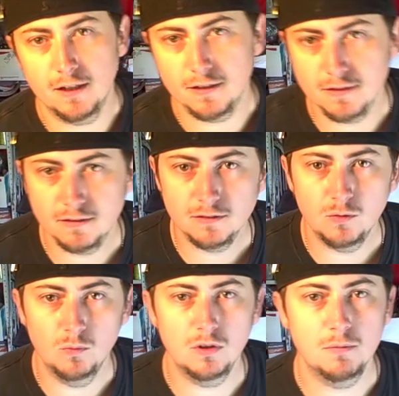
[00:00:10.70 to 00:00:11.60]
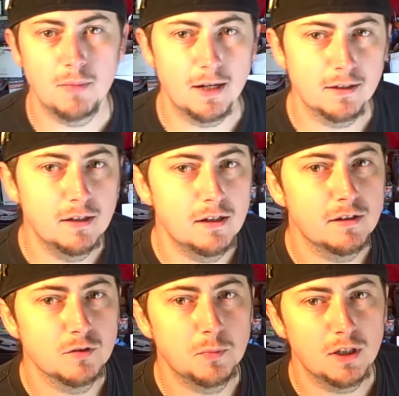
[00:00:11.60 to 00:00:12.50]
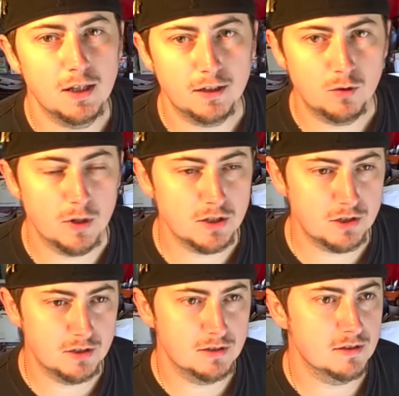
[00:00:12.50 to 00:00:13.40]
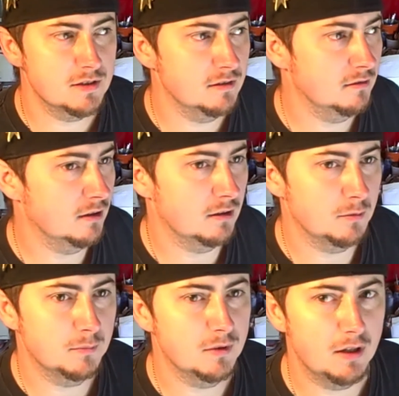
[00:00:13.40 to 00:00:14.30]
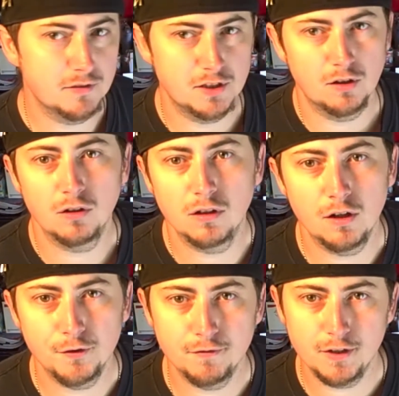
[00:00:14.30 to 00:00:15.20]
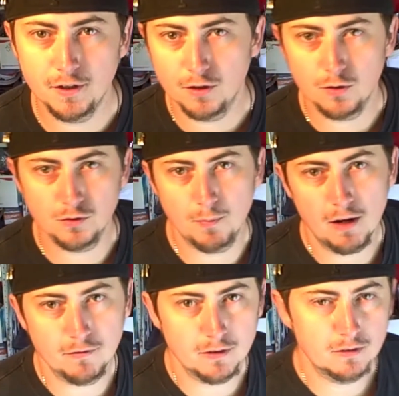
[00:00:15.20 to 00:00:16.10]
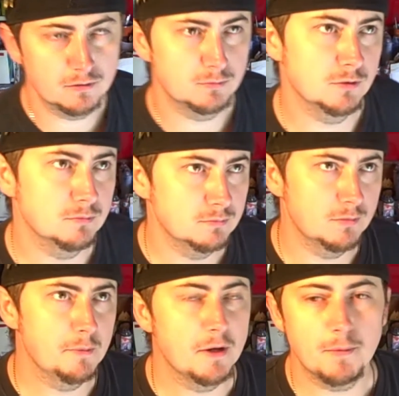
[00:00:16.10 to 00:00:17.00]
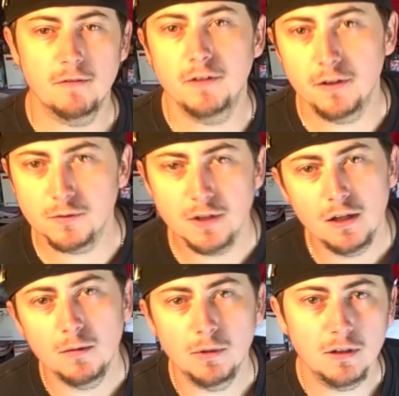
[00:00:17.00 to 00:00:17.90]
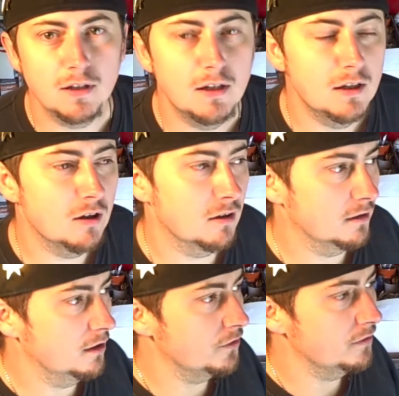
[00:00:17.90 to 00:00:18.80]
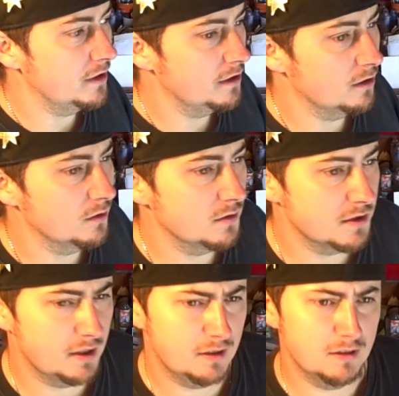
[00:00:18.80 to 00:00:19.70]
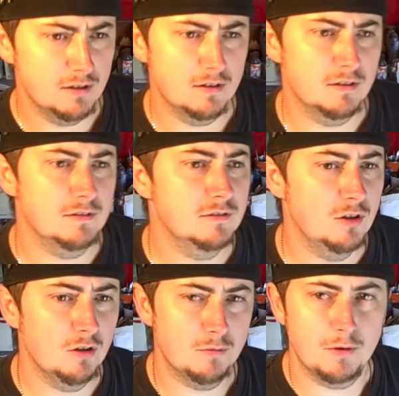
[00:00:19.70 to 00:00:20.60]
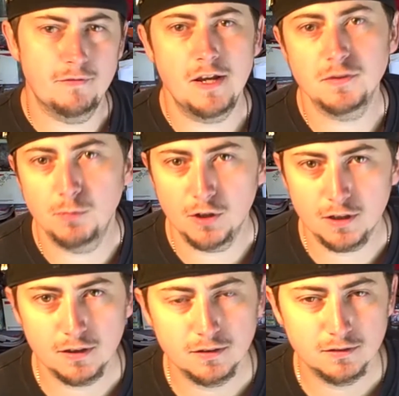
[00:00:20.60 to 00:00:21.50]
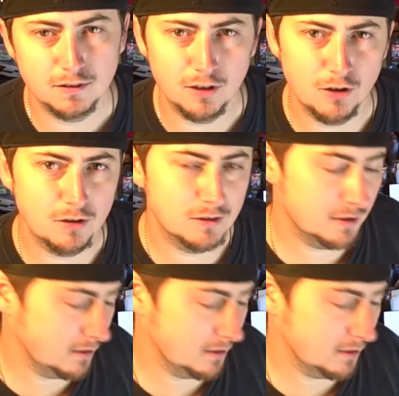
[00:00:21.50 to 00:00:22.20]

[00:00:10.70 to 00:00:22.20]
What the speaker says: guys, welcome back. There's been a lot of questions I've seen on other videos, well, maybe not my videos, but on other videos and on my Facebook and along